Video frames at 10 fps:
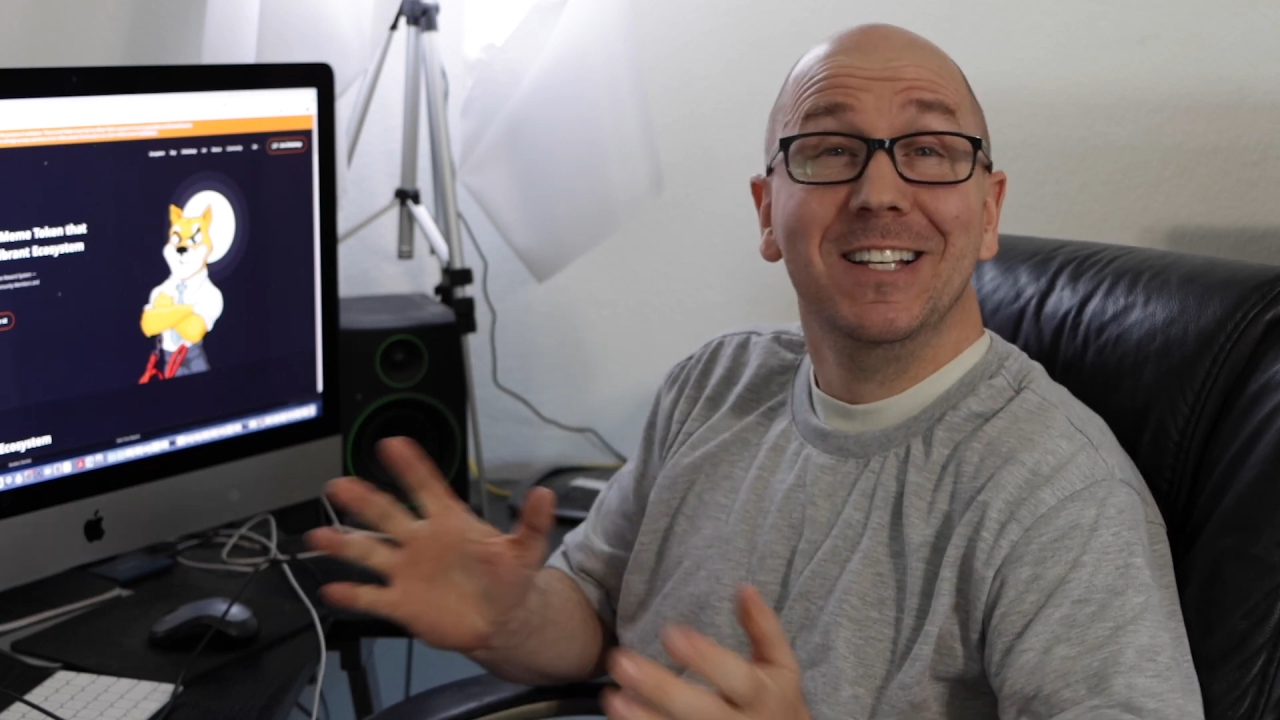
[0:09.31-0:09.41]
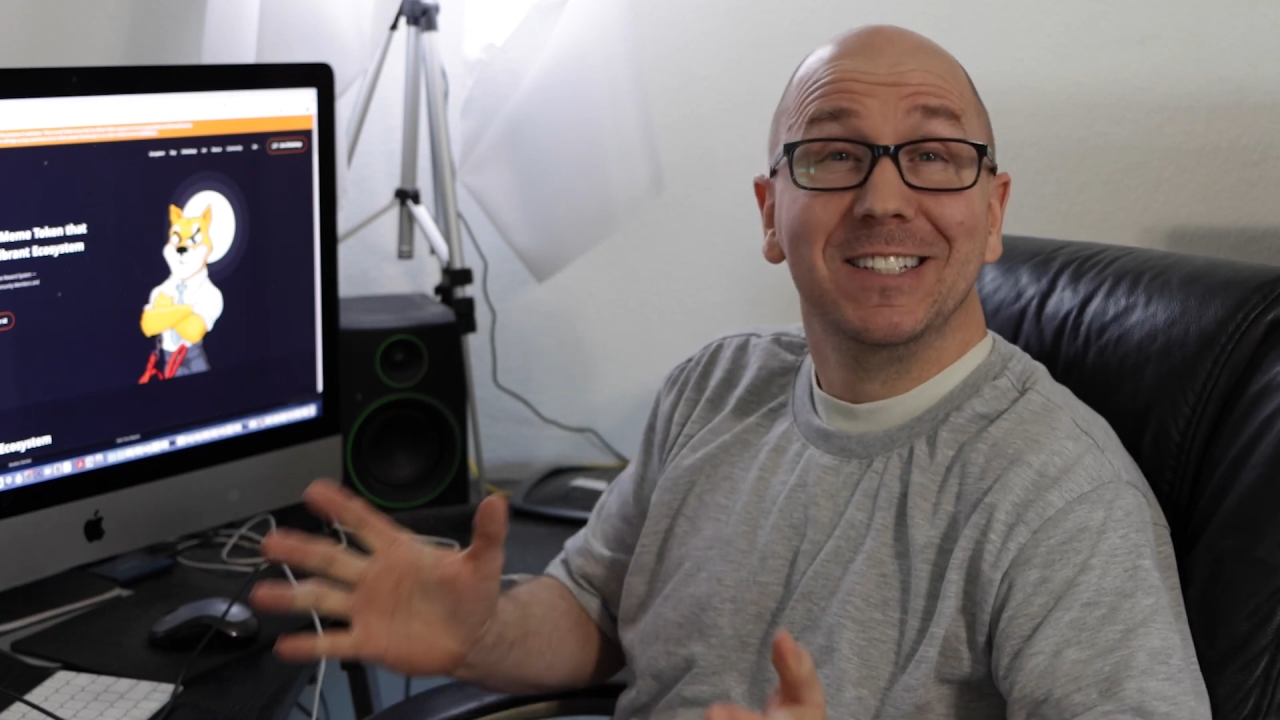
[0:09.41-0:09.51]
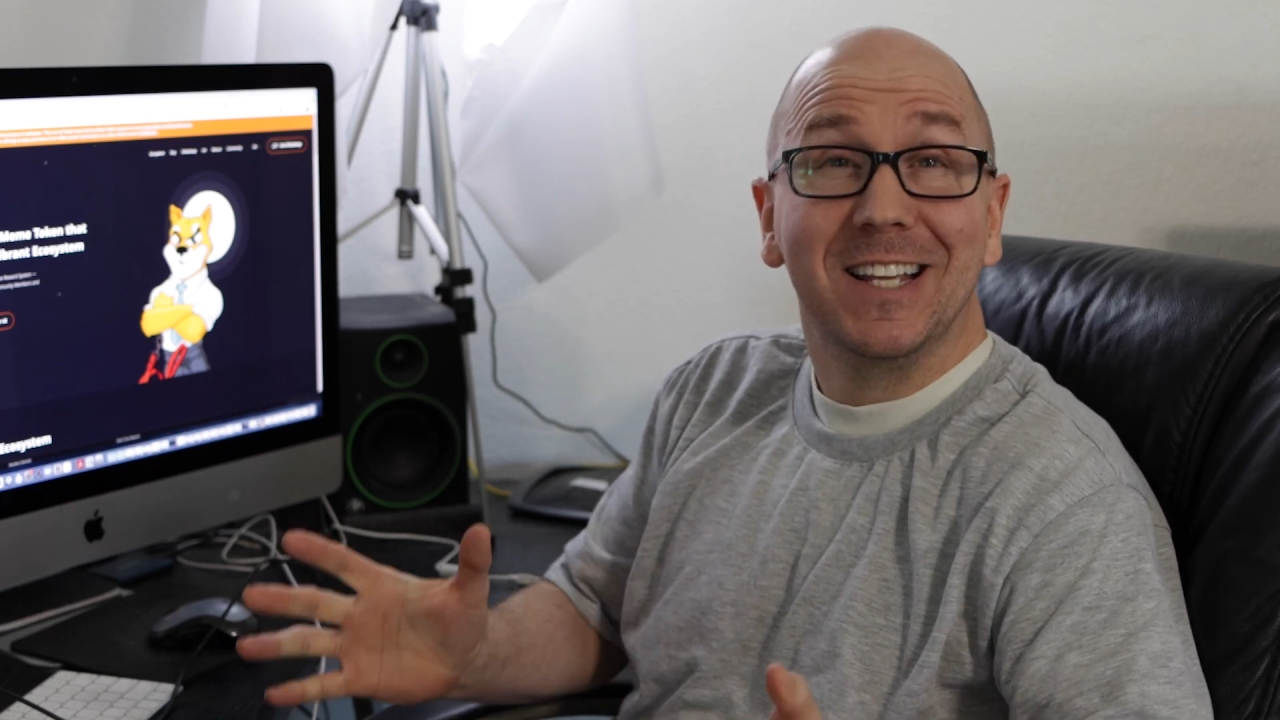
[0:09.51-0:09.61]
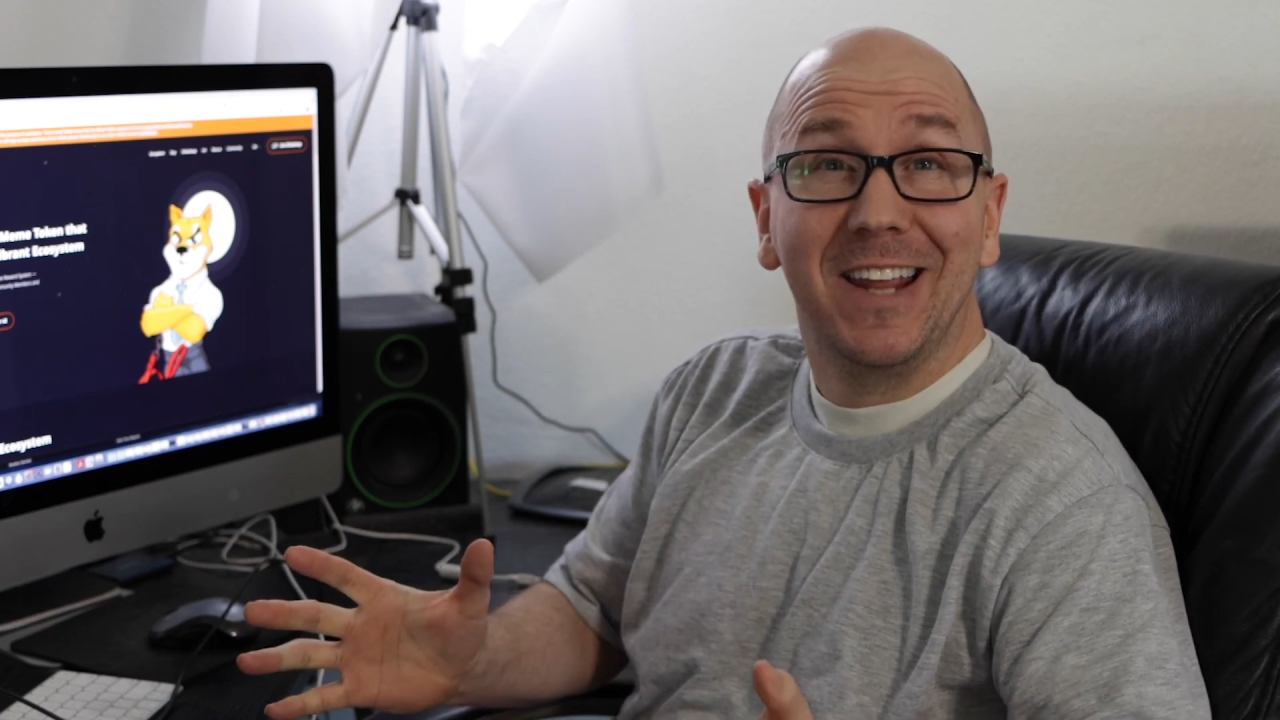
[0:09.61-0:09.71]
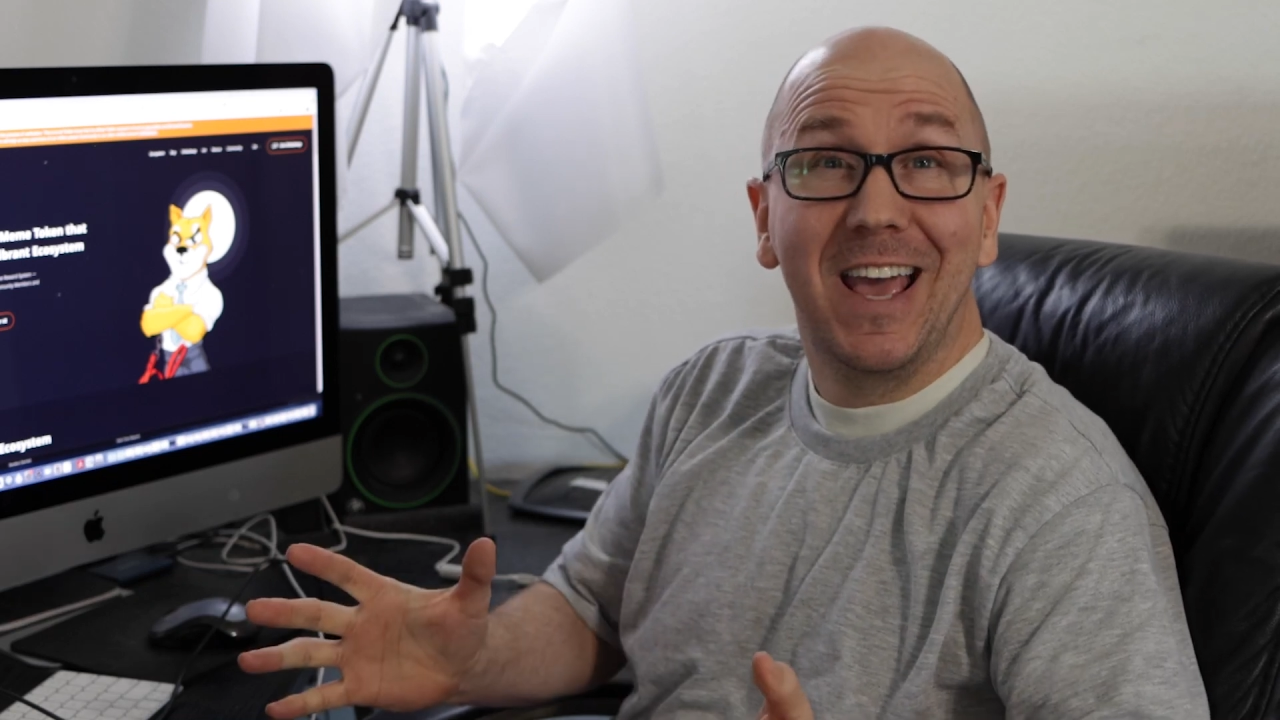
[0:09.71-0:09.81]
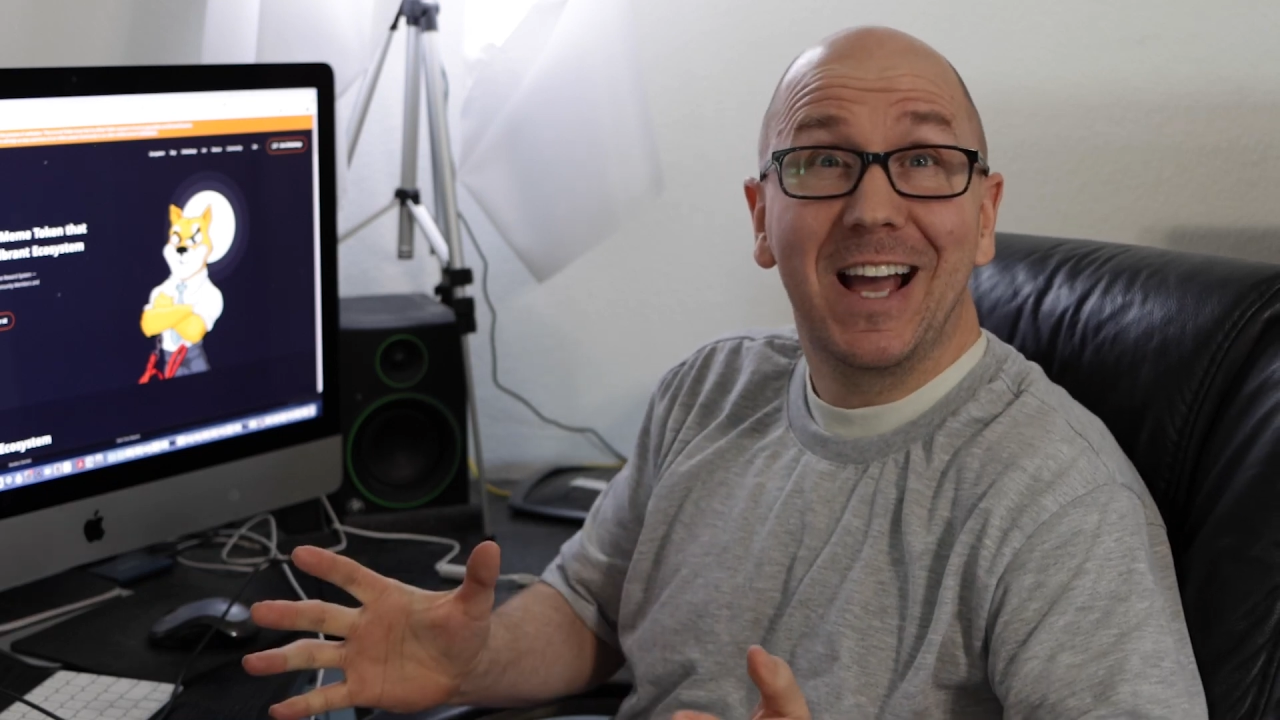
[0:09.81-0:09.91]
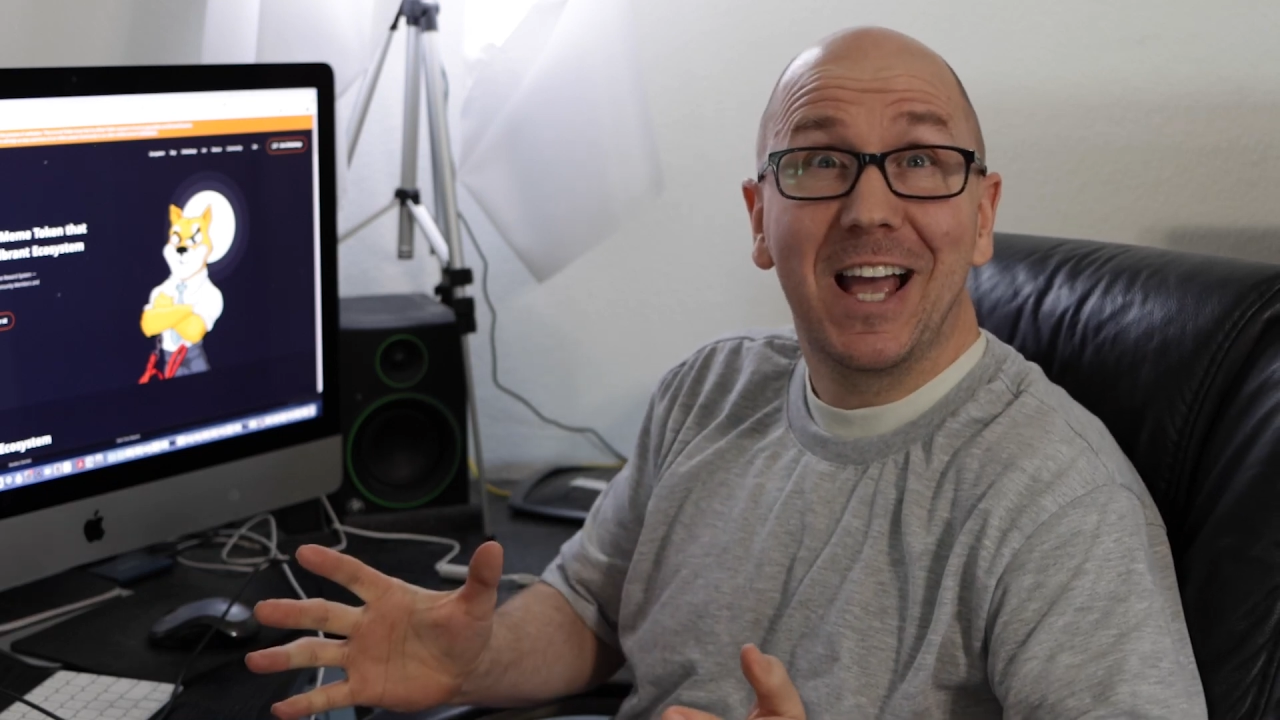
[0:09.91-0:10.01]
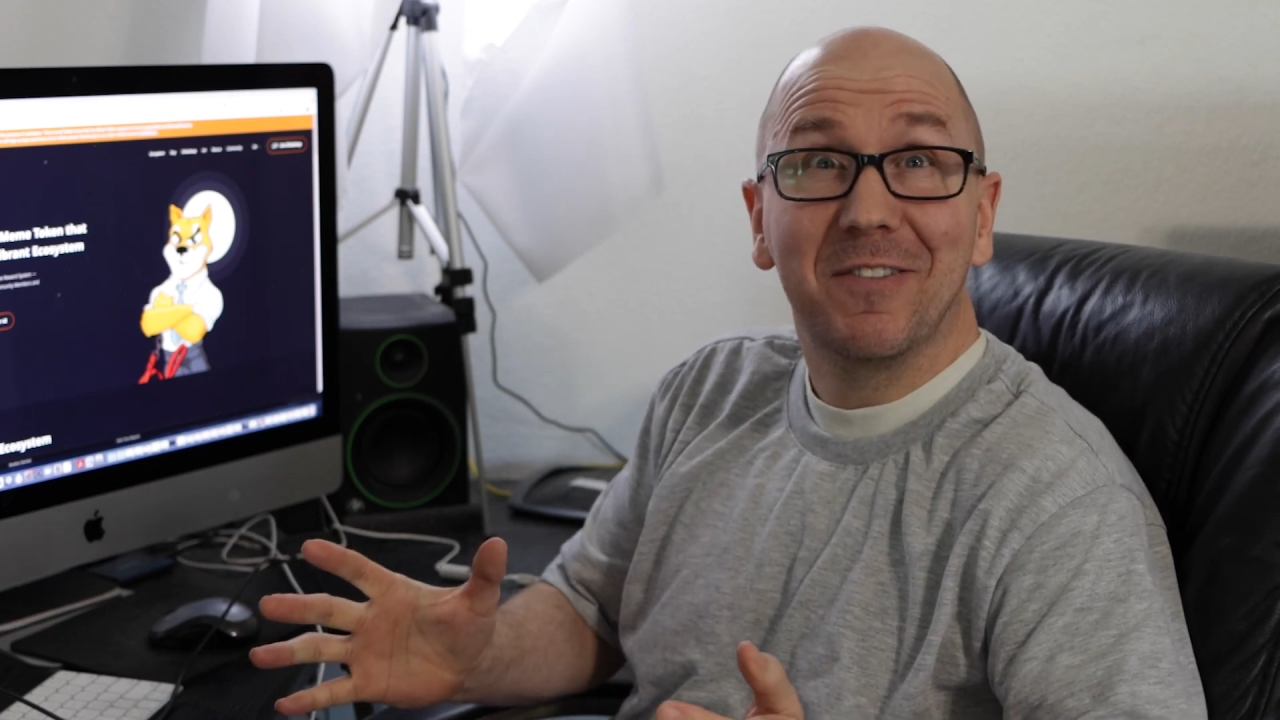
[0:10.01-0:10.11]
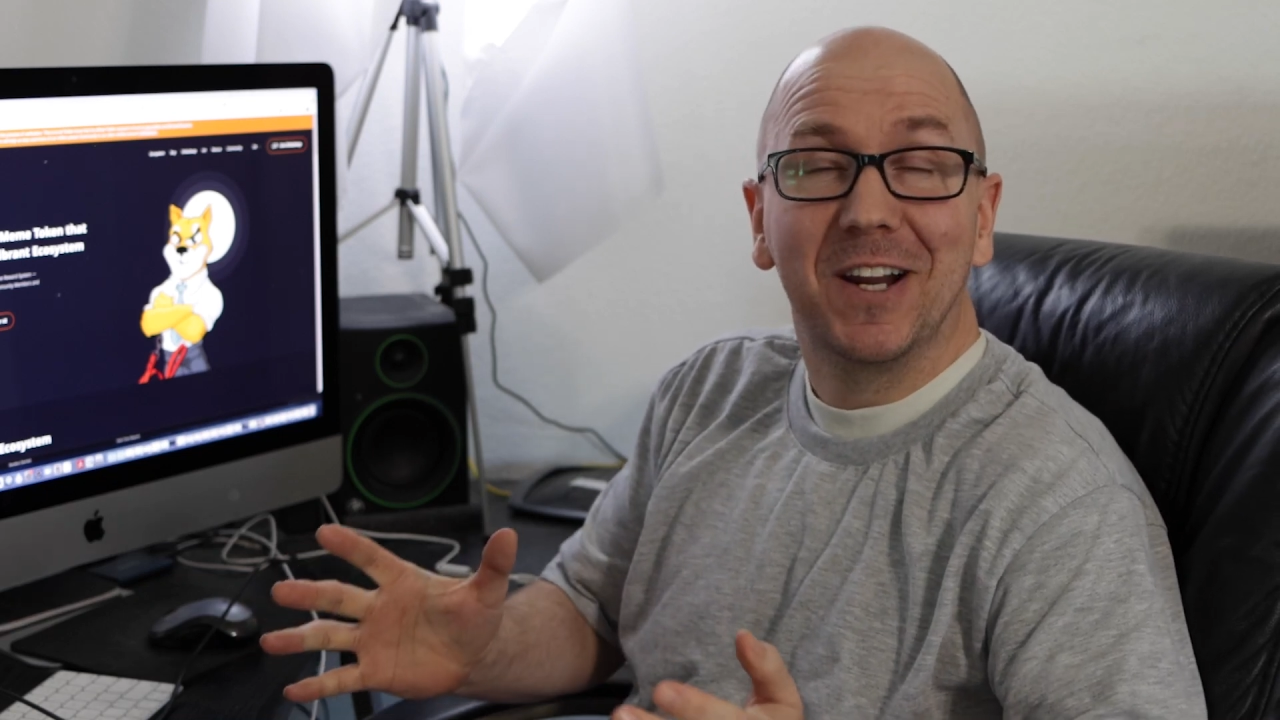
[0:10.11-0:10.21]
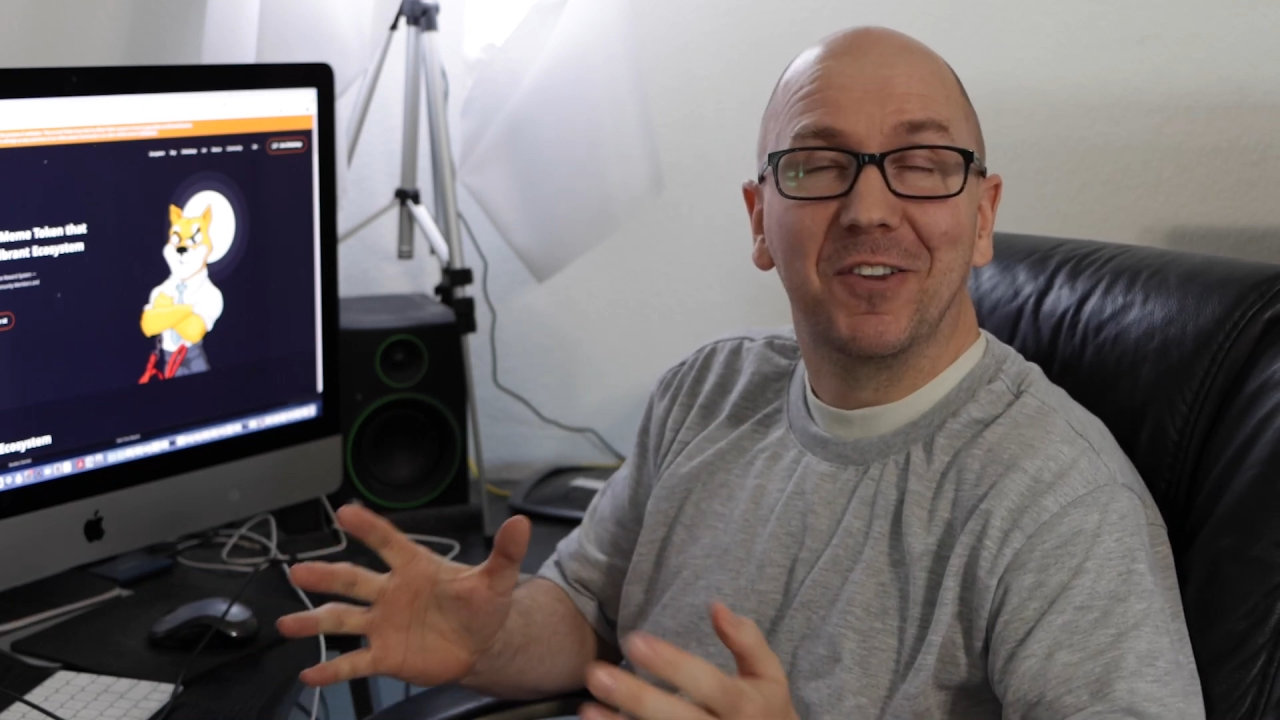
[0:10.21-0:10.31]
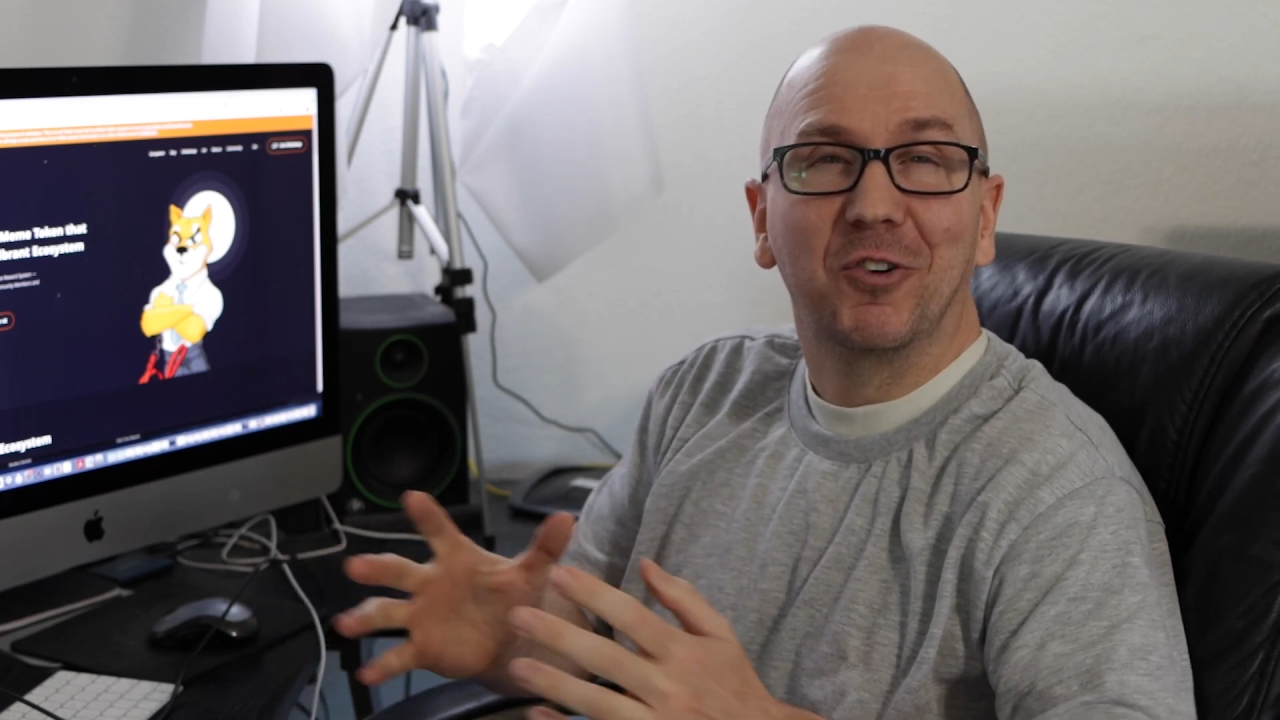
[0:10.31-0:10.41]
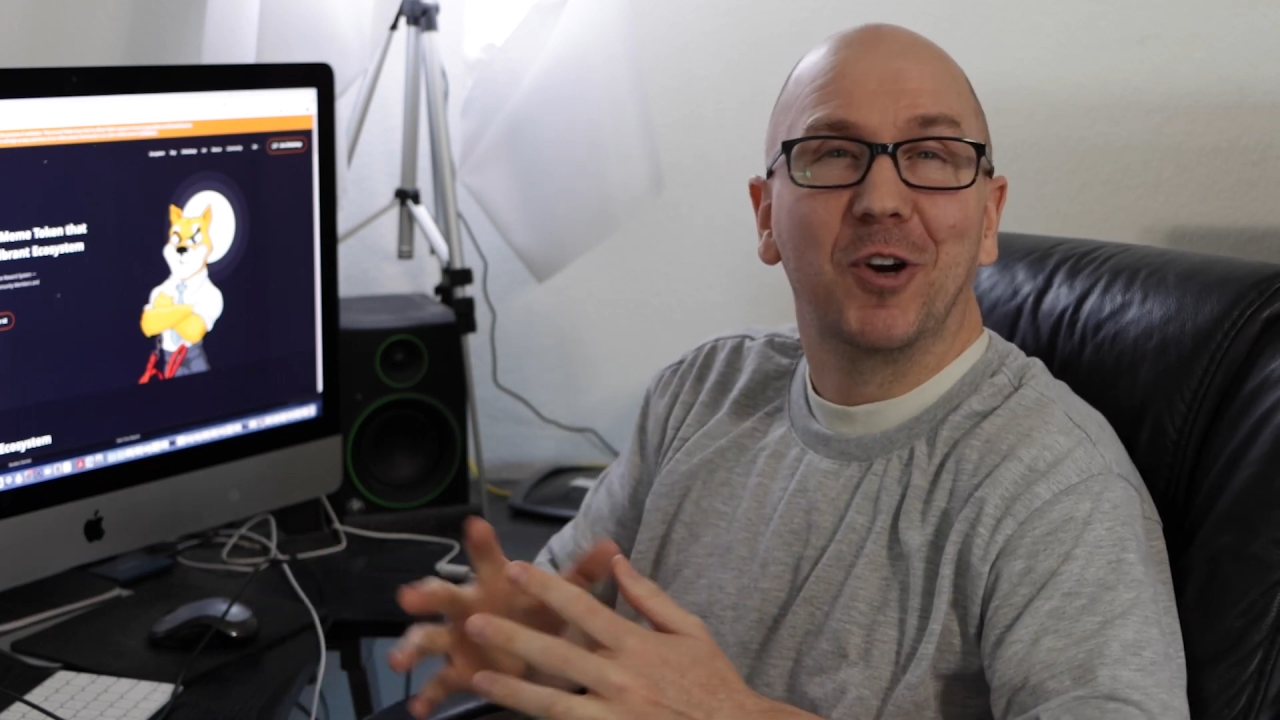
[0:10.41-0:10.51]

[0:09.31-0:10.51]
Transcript: Today I have another